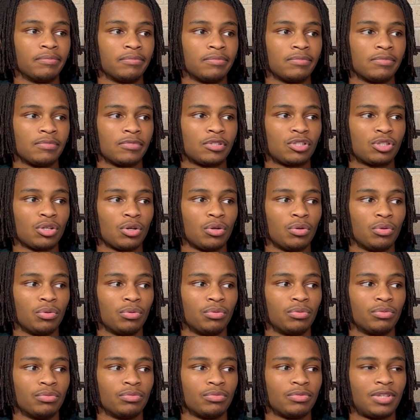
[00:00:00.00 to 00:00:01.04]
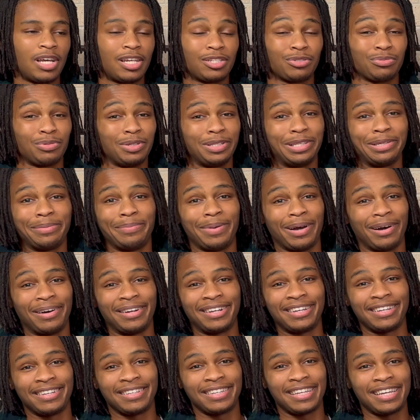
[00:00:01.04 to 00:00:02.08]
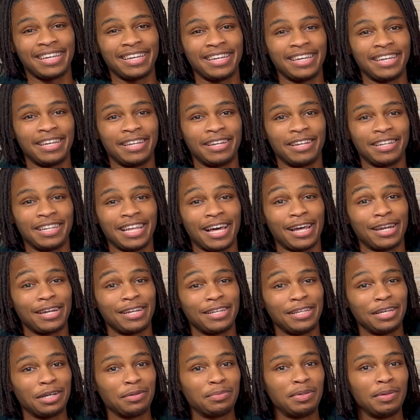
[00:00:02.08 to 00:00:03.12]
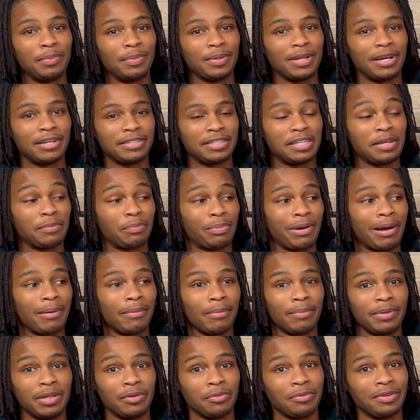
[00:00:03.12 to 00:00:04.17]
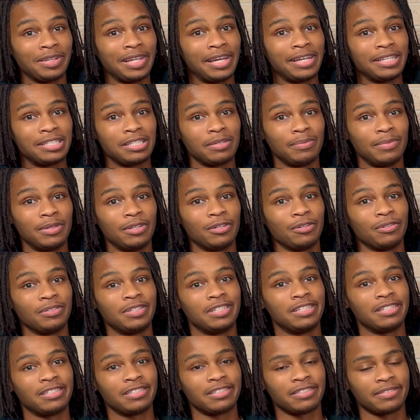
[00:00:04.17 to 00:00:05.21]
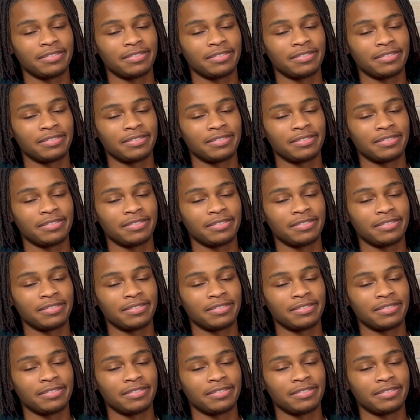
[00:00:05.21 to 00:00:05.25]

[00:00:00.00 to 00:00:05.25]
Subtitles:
So that's really about it. And a lot of the young people out there probably relate to me on this.